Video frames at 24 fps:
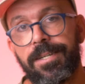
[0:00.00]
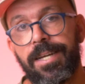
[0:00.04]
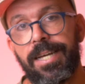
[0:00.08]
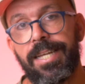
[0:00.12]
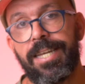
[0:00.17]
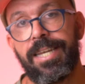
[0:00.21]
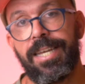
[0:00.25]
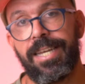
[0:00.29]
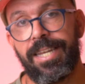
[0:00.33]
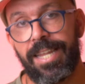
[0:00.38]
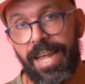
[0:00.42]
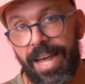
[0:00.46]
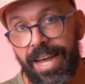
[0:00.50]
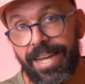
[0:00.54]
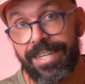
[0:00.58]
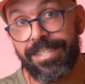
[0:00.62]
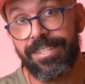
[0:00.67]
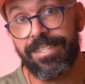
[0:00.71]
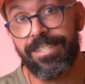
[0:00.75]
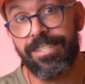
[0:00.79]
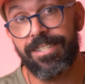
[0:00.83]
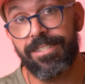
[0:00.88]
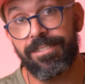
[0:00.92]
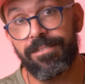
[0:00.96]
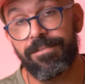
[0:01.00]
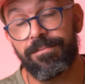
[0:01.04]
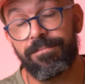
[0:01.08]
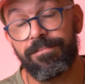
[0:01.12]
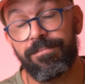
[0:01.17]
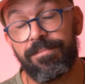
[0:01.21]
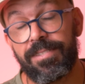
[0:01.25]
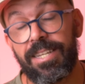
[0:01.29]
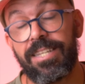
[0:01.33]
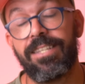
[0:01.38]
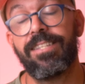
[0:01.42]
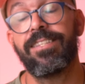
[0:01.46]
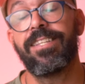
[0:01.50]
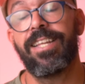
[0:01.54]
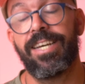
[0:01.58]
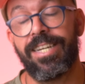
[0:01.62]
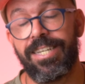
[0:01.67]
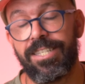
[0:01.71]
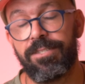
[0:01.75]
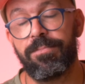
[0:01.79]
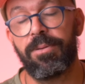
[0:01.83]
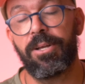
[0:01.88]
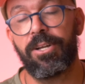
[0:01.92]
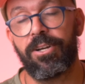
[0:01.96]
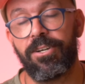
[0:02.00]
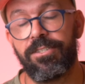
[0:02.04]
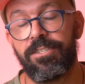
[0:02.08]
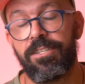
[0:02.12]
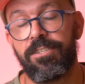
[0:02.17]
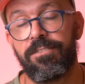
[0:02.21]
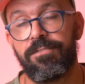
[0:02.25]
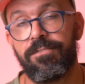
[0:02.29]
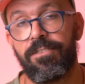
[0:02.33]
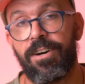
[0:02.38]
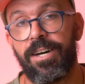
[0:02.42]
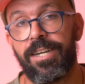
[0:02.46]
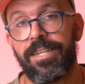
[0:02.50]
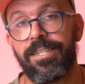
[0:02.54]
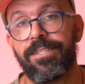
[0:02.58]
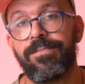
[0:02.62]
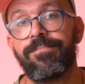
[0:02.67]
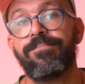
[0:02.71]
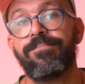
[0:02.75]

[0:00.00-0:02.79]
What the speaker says: And that is because it's fun.